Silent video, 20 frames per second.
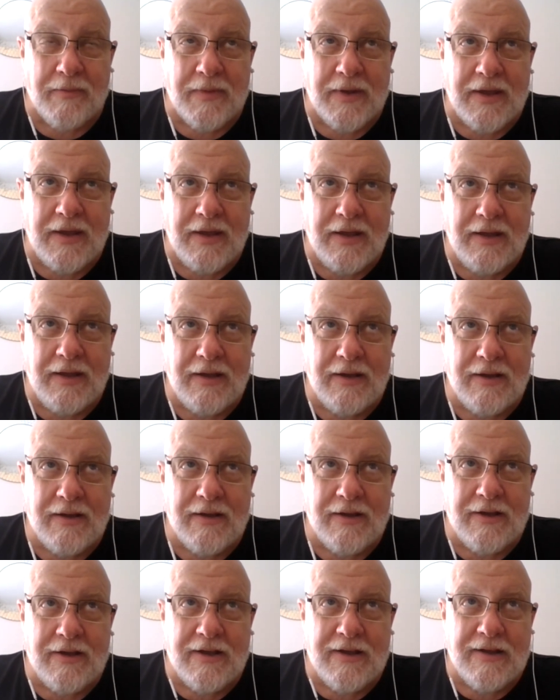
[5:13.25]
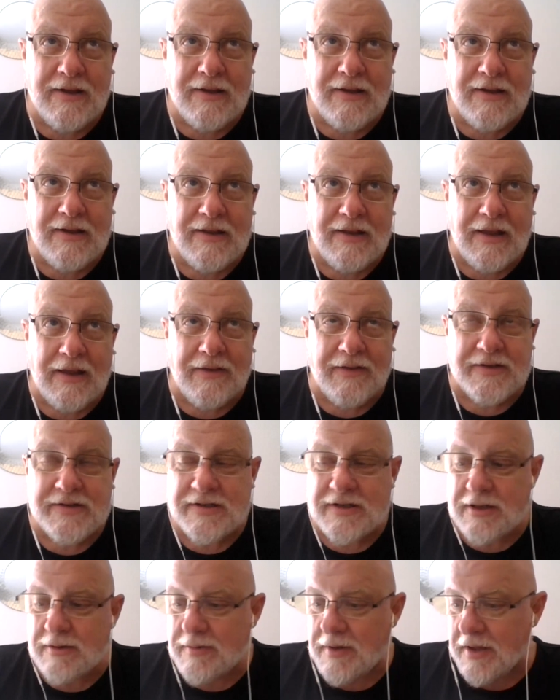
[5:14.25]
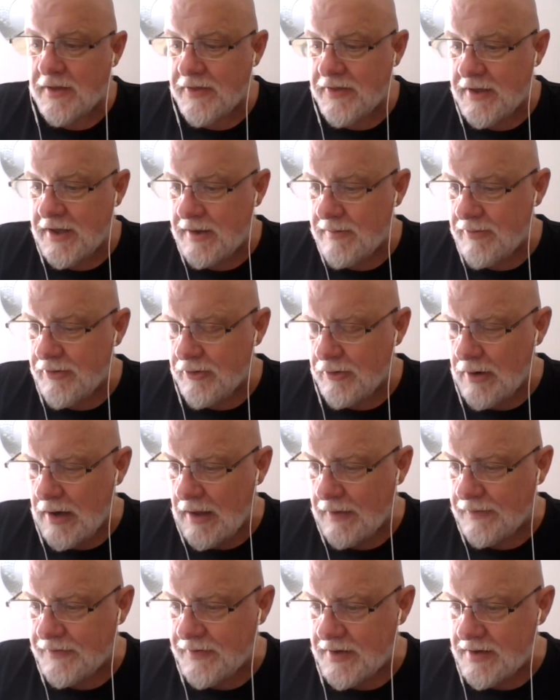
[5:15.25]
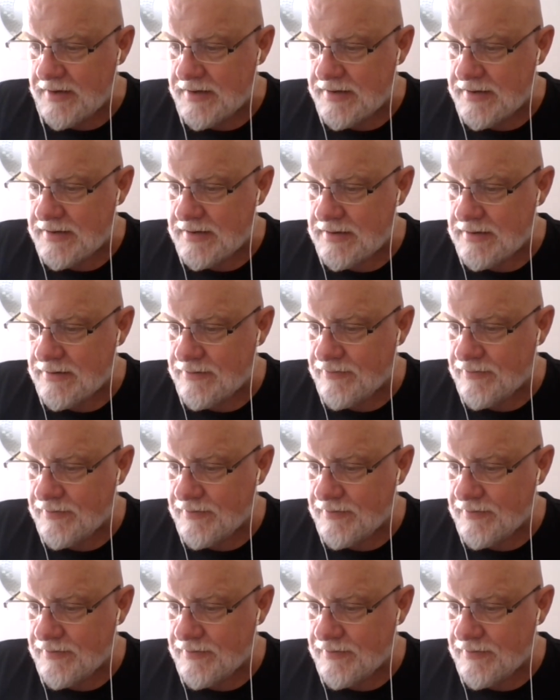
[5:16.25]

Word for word: And there's going to be a theme throughout this